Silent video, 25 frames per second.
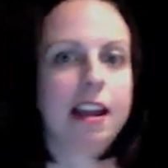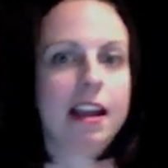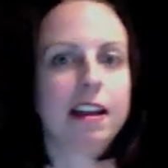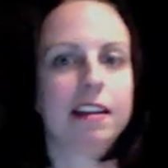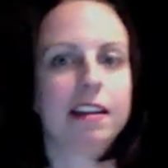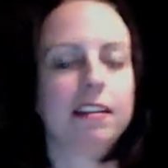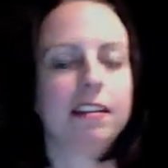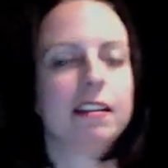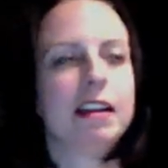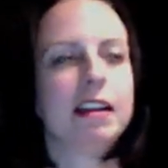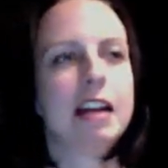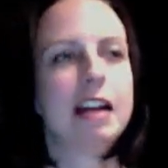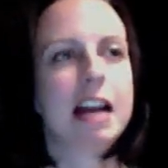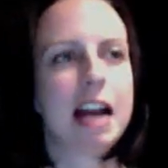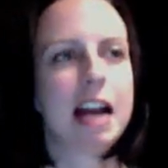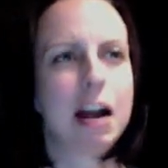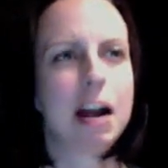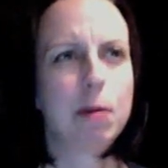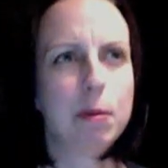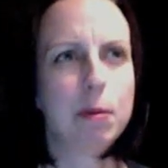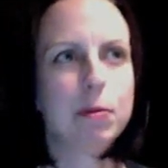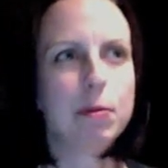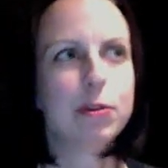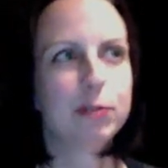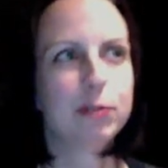And I
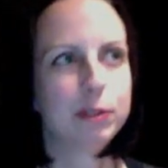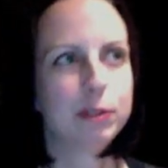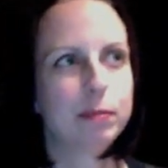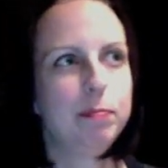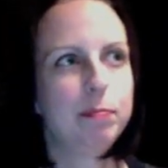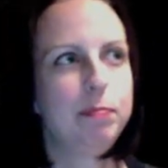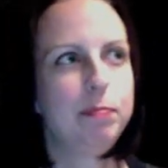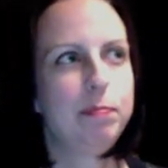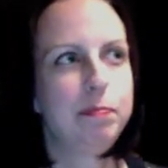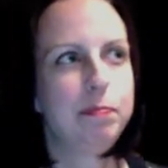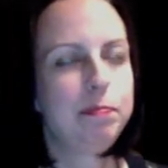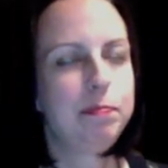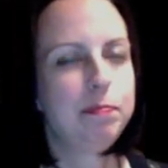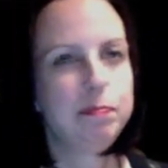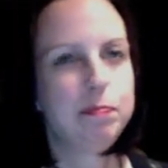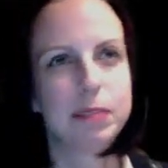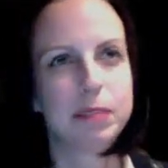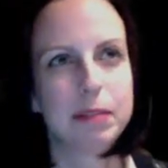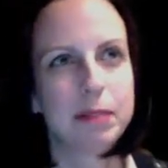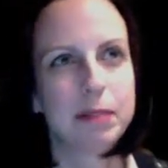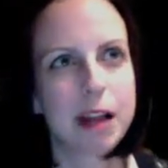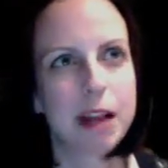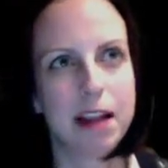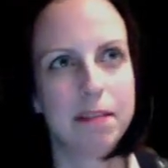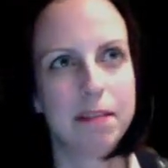remember there was a,
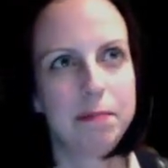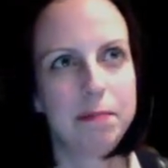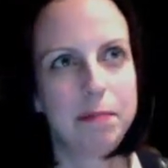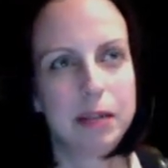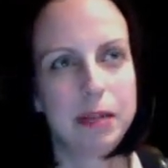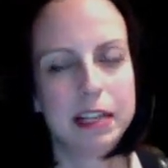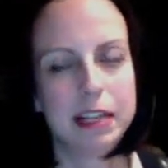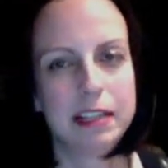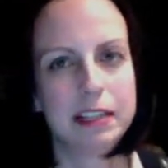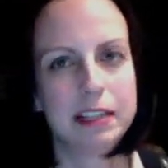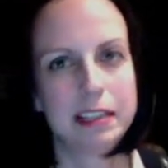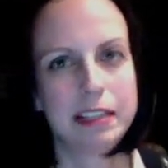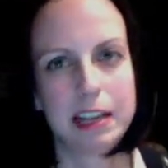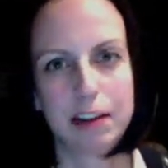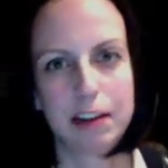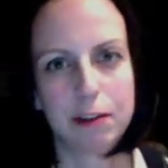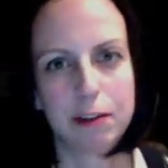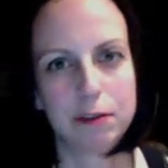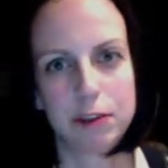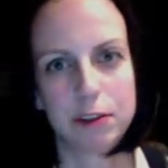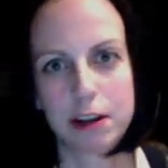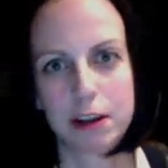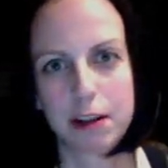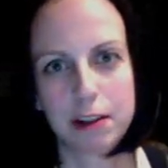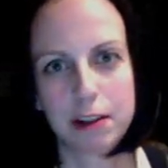some kind of big container of
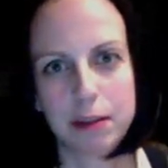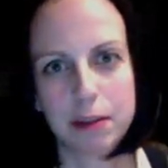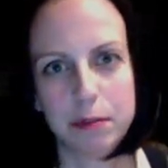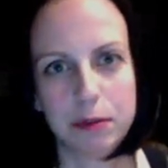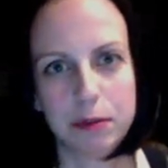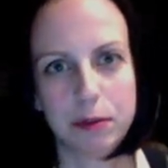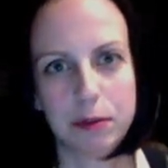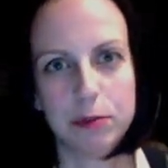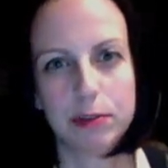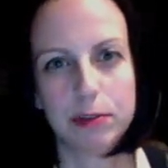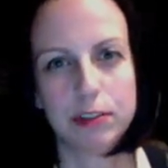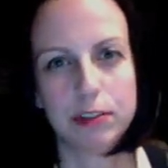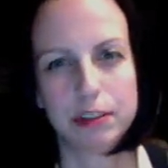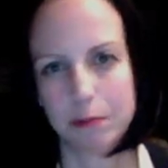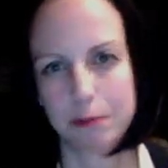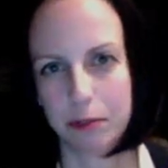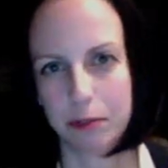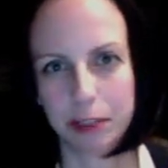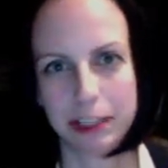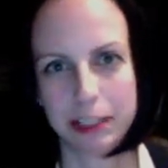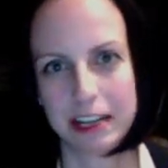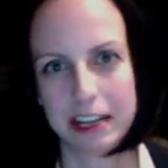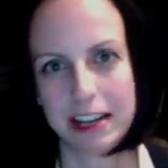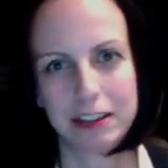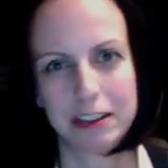chocolate mousse. I'm
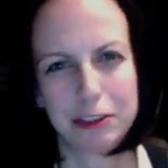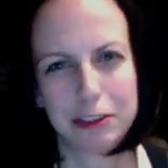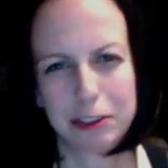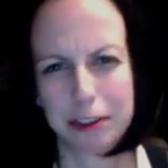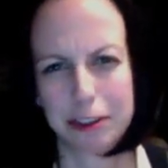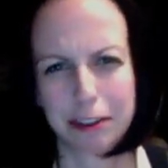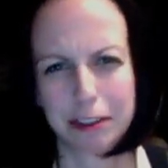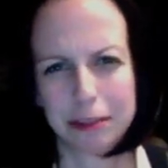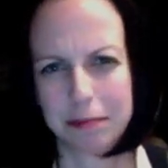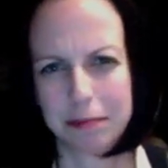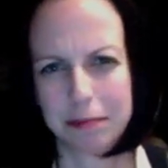really not sure